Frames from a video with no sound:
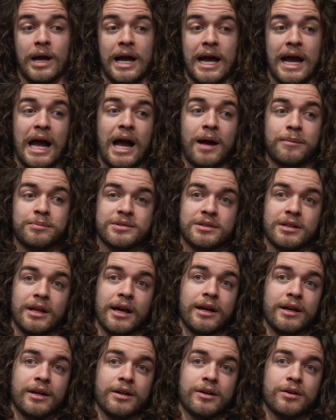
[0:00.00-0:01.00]
apps
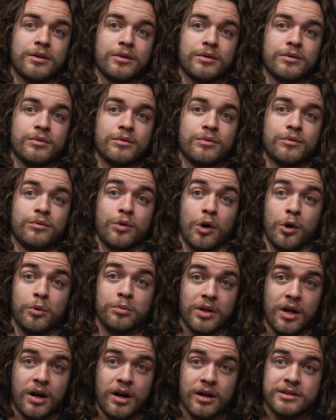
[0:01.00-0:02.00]
like
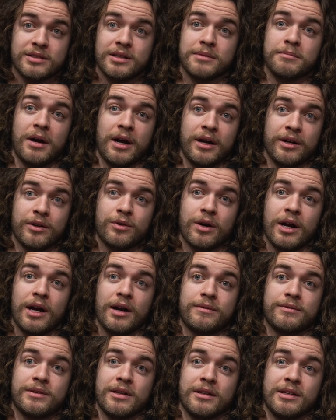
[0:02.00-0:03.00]
Roblox and
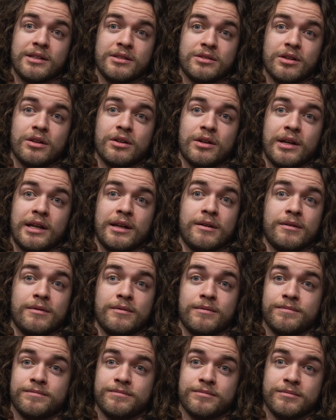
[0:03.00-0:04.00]
Minecraft and these other,
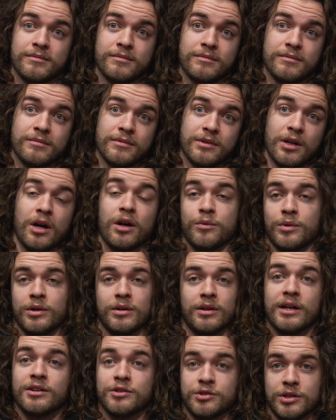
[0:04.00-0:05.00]
in the
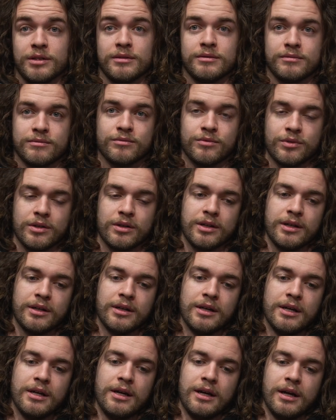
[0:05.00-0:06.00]
Unreal Engine really,
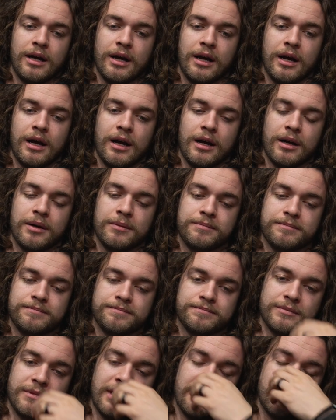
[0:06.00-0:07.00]

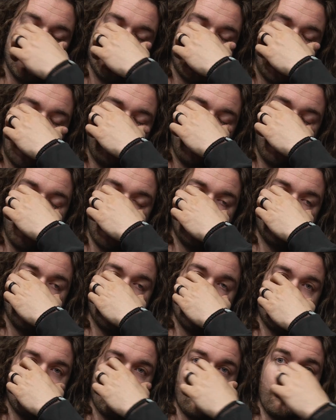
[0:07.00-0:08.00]
and these gaming
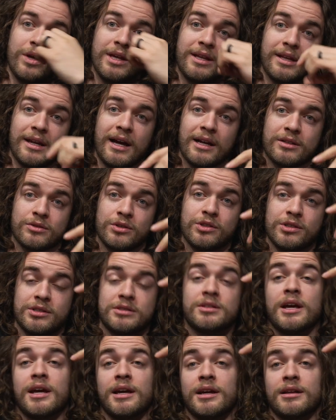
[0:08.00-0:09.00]
engines, we can actually just
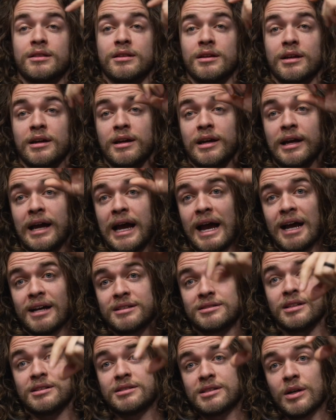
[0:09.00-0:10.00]
take the
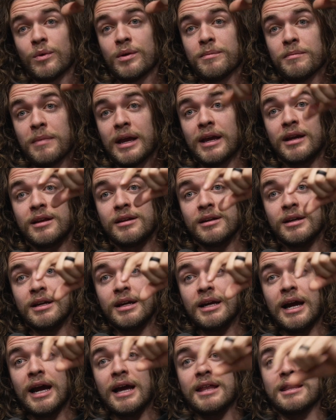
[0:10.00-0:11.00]
assets that we made
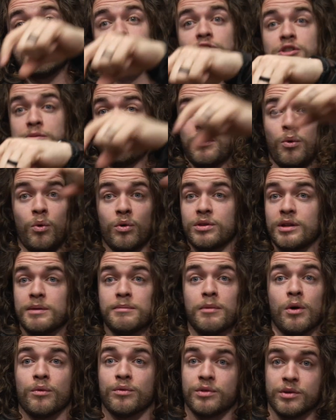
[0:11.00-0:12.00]
and then just port
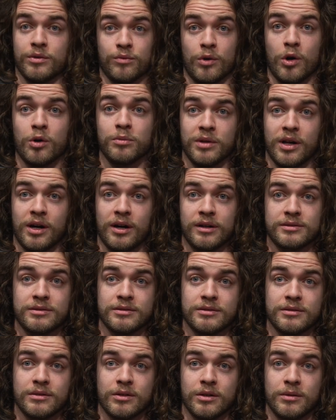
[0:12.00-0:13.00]
them over to
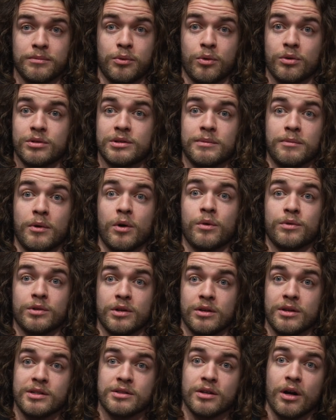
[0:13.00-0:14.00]
Roblox and port them over
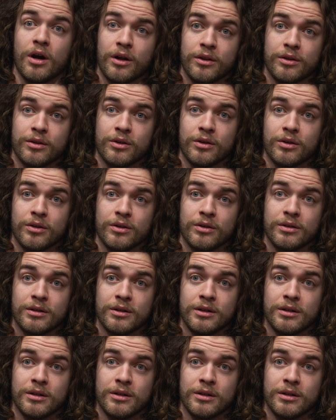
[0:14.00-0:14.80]
to these other